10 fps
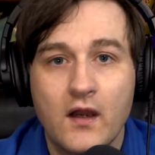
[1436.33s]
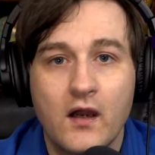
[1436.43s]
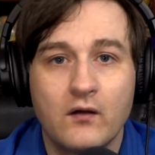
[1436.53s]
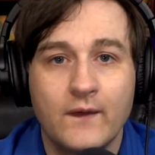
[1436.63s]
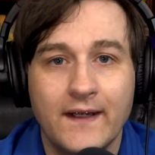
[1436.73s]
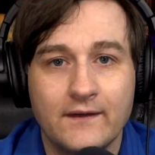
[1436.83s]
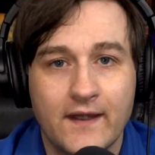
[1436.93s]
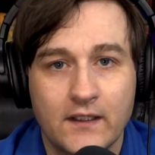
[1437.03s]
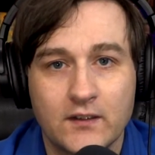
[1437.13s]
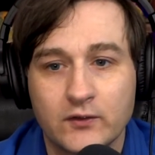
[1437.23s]
All right,
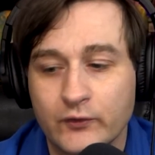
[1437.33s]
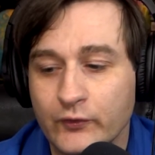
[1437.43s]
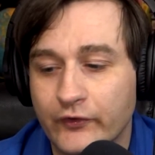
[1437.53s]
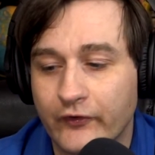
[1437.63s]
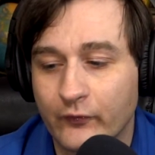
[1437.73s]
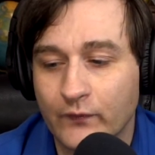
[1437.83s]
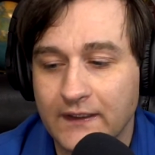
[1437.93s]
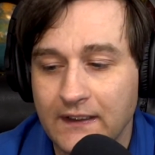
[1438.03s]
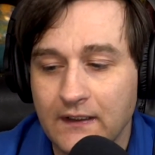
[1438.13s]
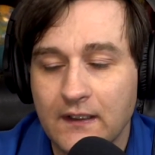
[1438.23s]
that concludes the
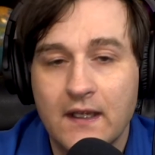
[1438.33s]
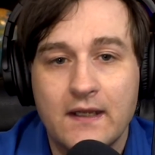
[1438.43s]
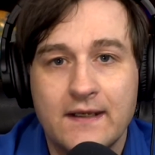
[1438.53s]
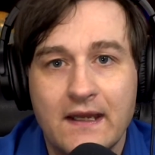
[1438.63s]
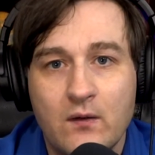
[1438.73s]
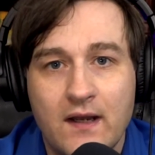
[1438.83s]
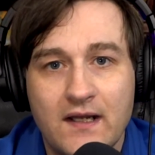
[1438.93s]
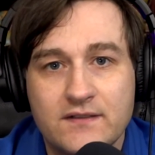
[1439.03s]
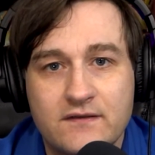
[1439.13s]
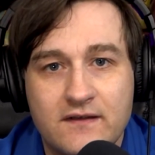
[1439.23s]
read. Now
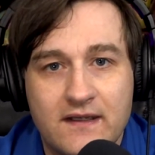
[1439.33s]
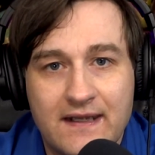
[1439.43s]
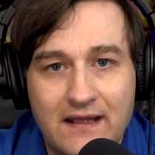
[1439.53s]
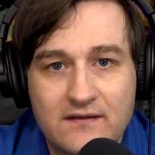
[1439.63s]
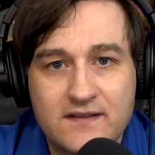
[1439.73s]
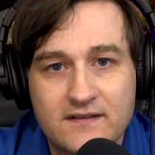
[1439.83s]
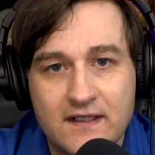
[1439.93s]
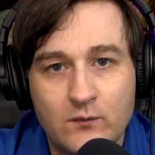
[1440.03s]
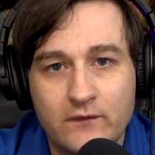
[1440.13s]
on to the analysis and